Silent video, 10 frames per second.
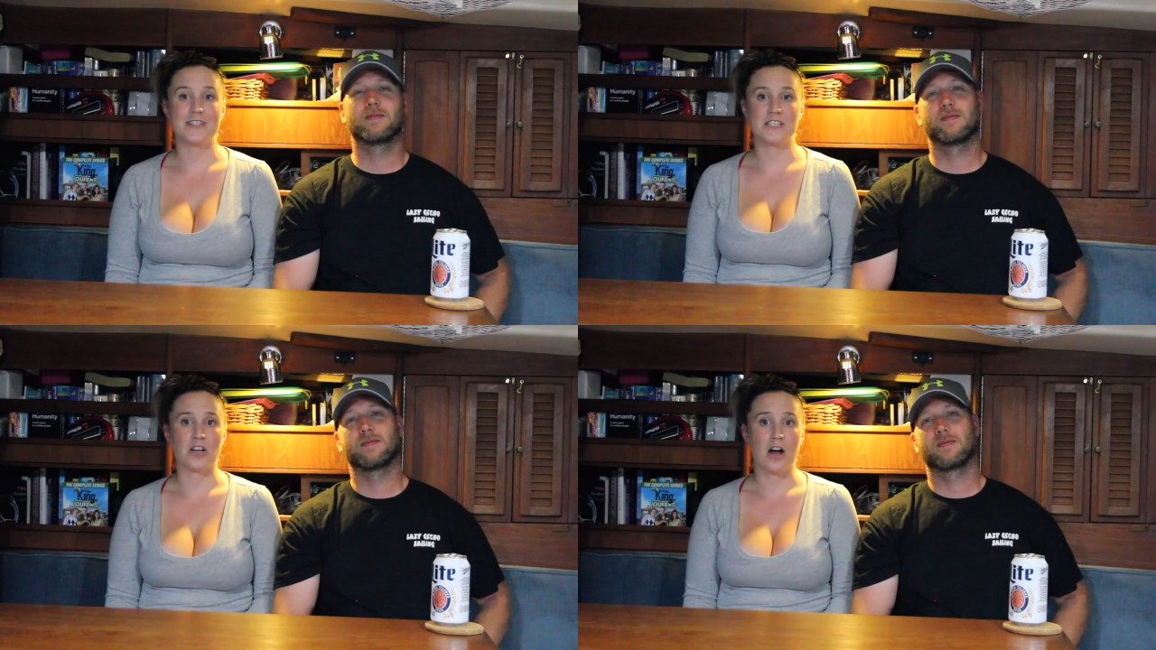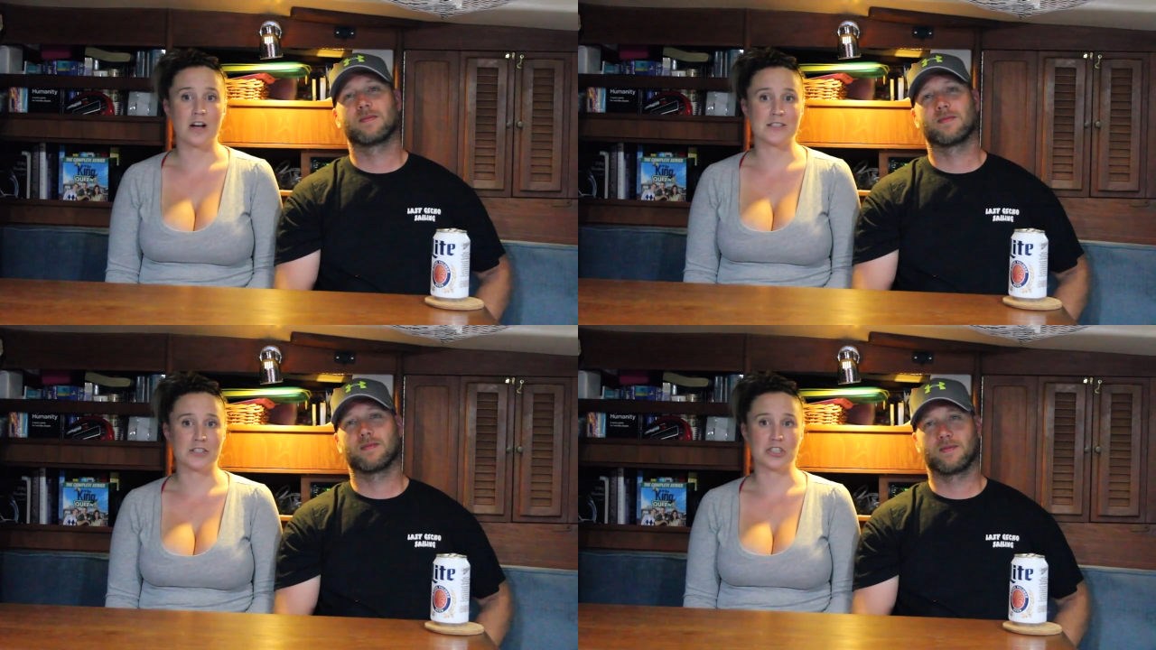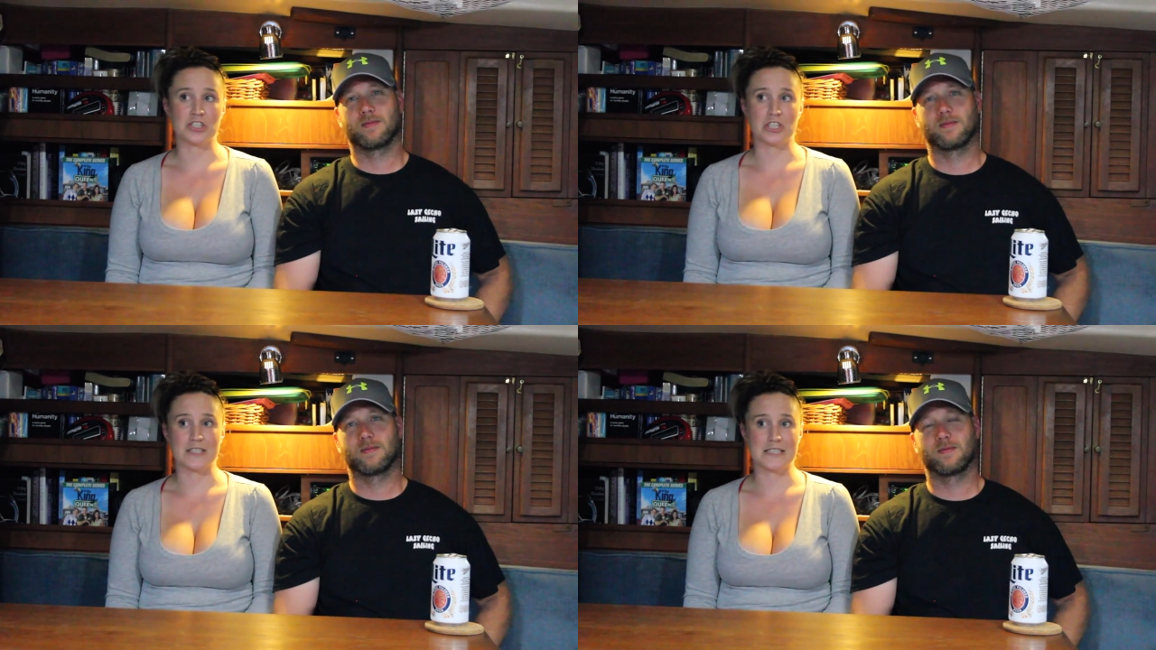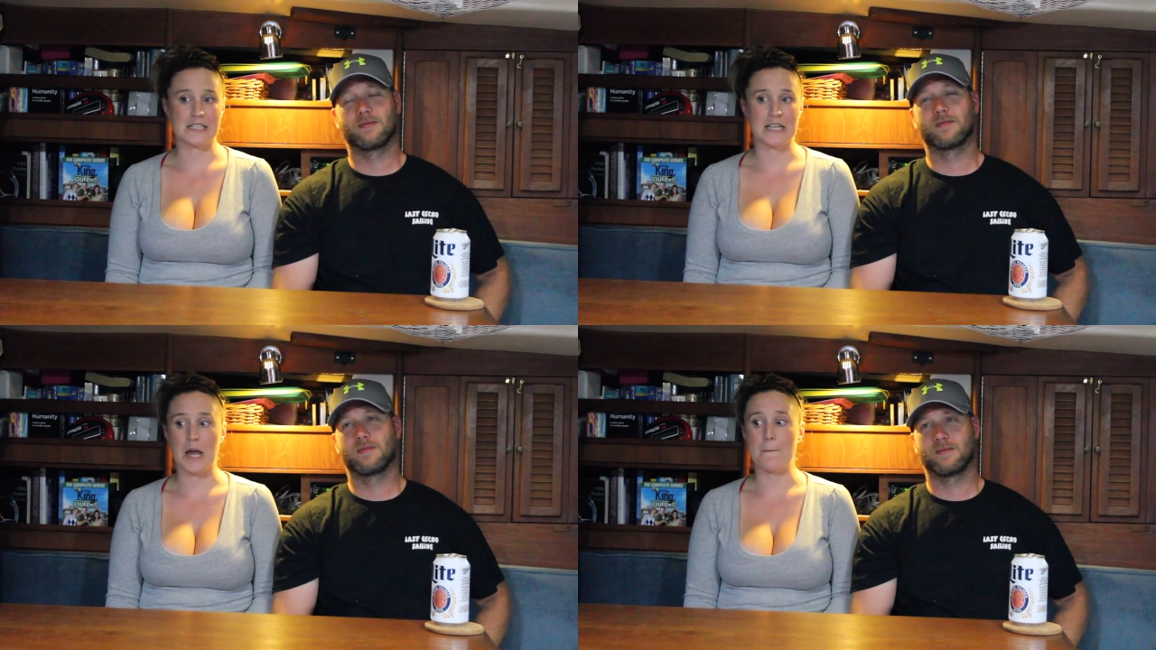Speaker 1: and the dogs are
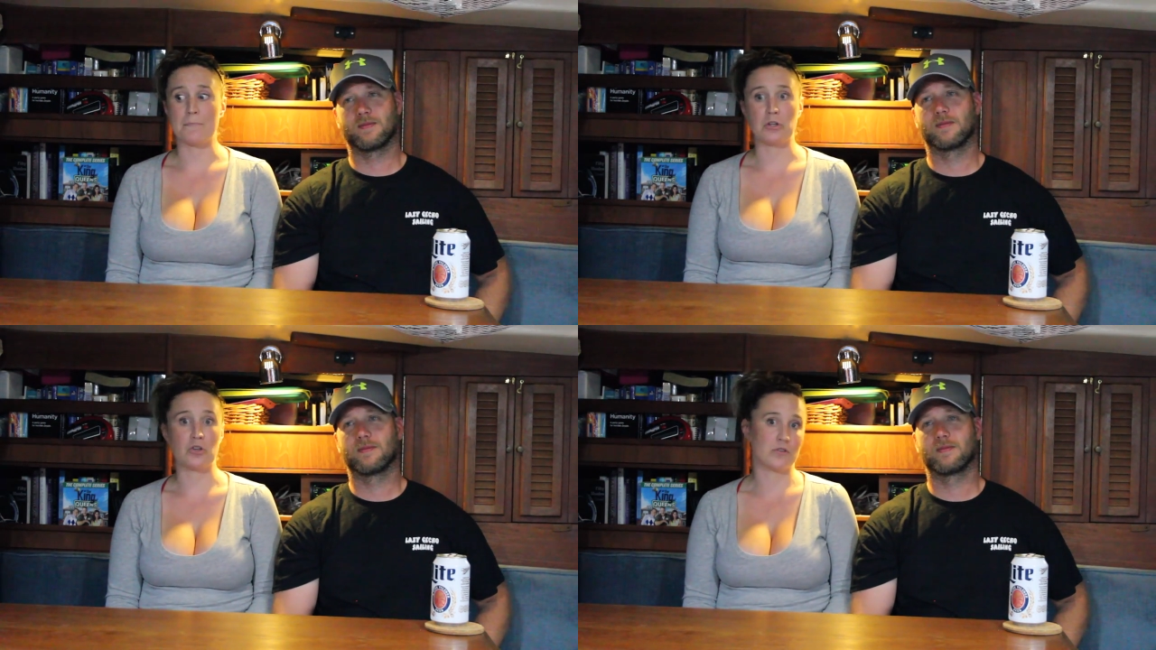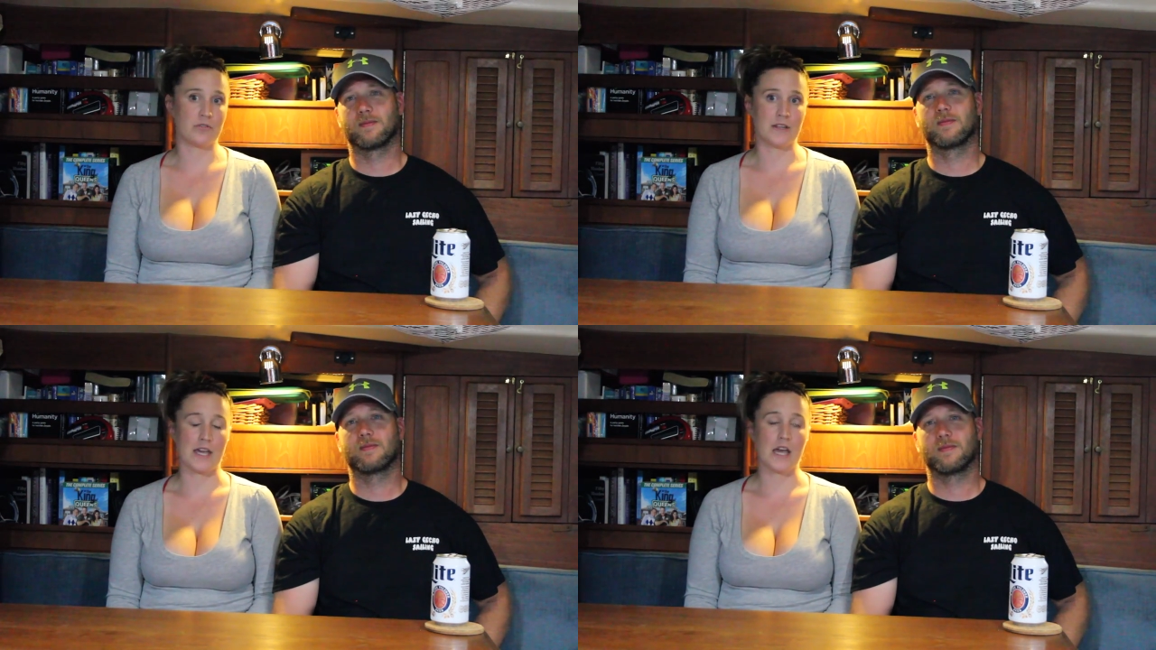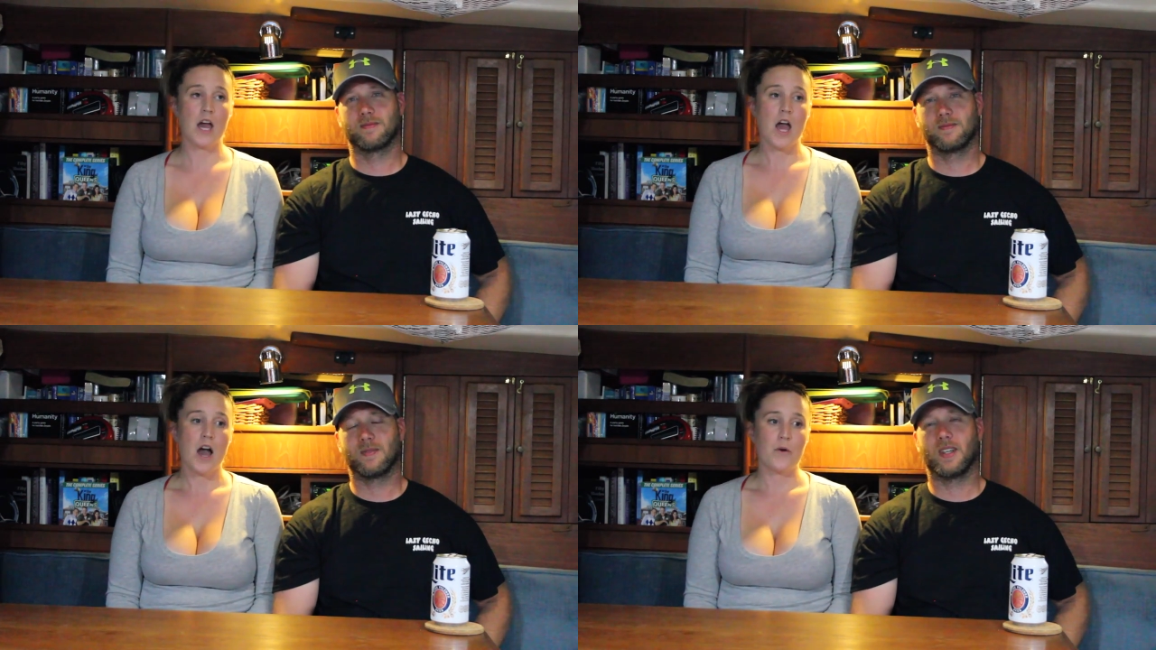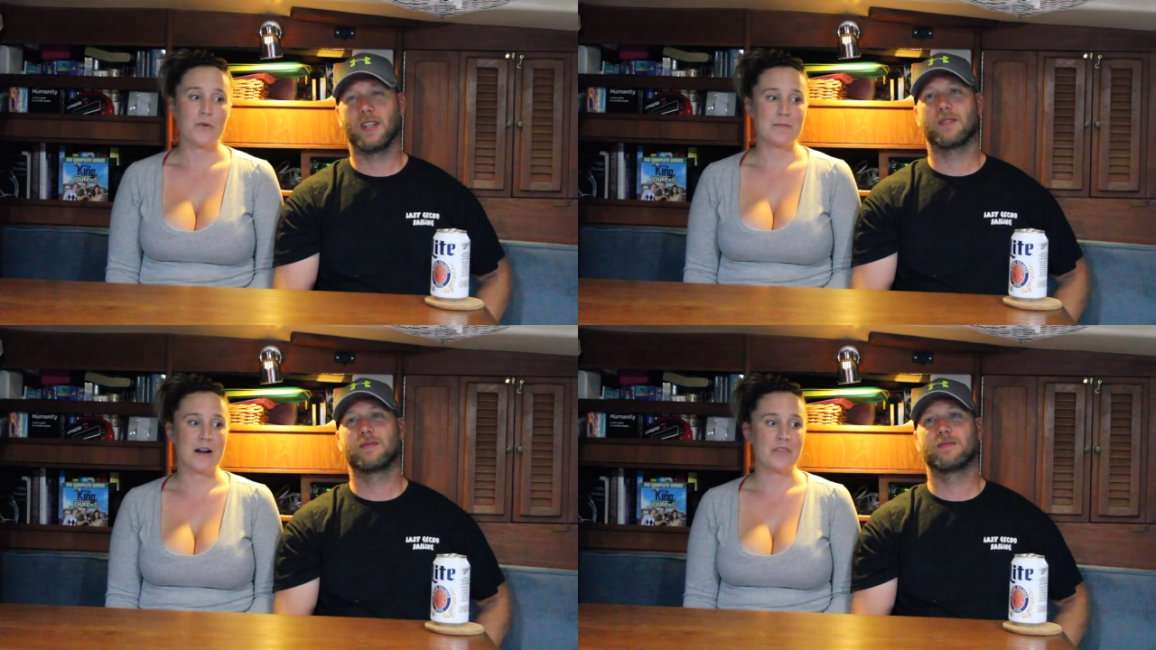adjusting beautifully. Yeah.
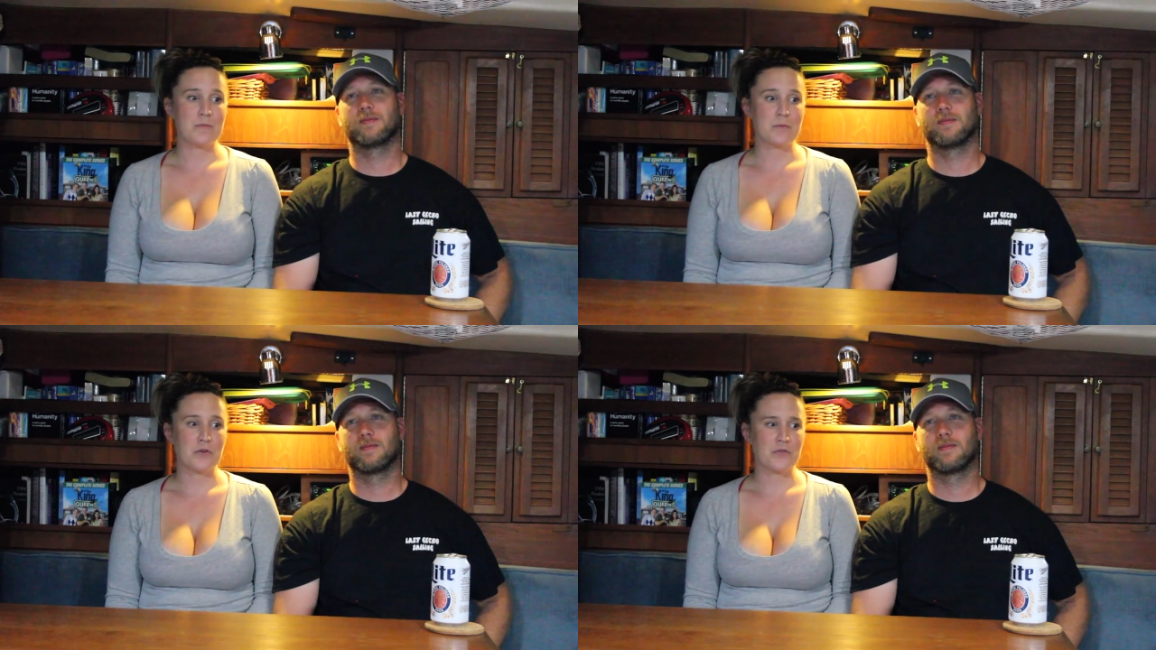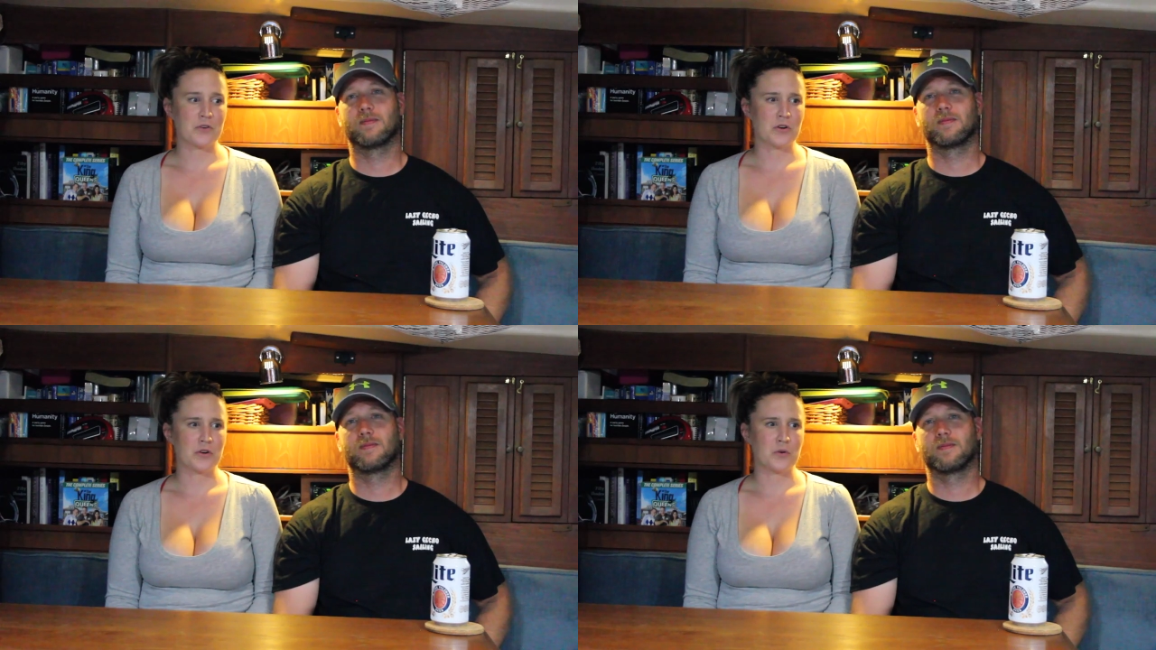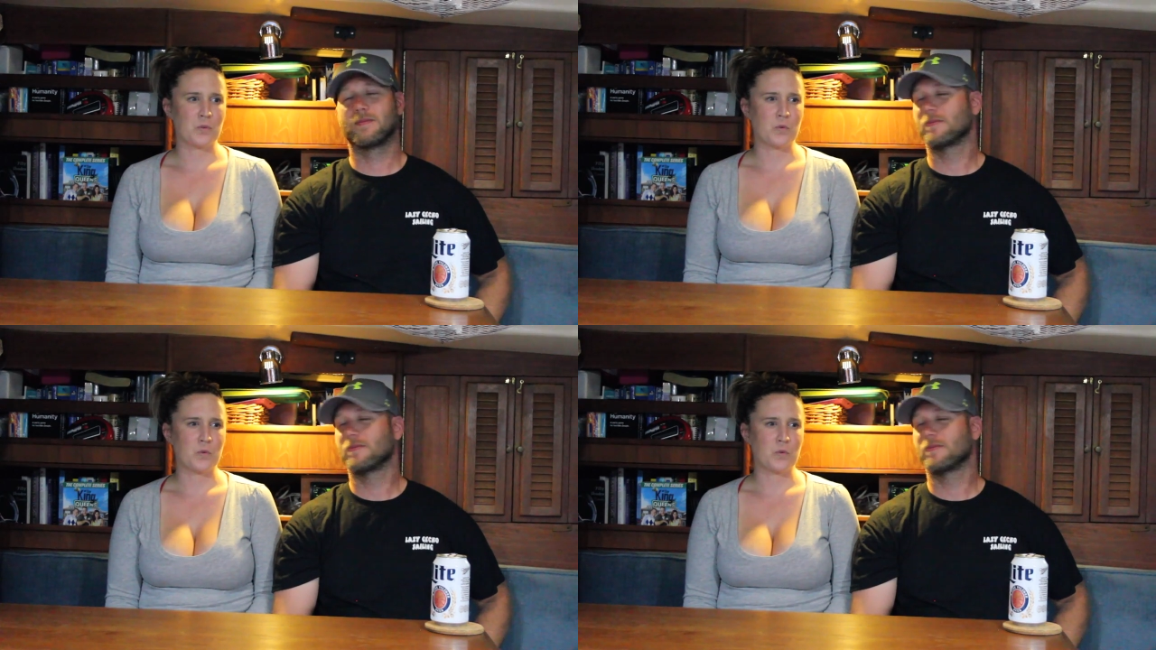We've been on the boat for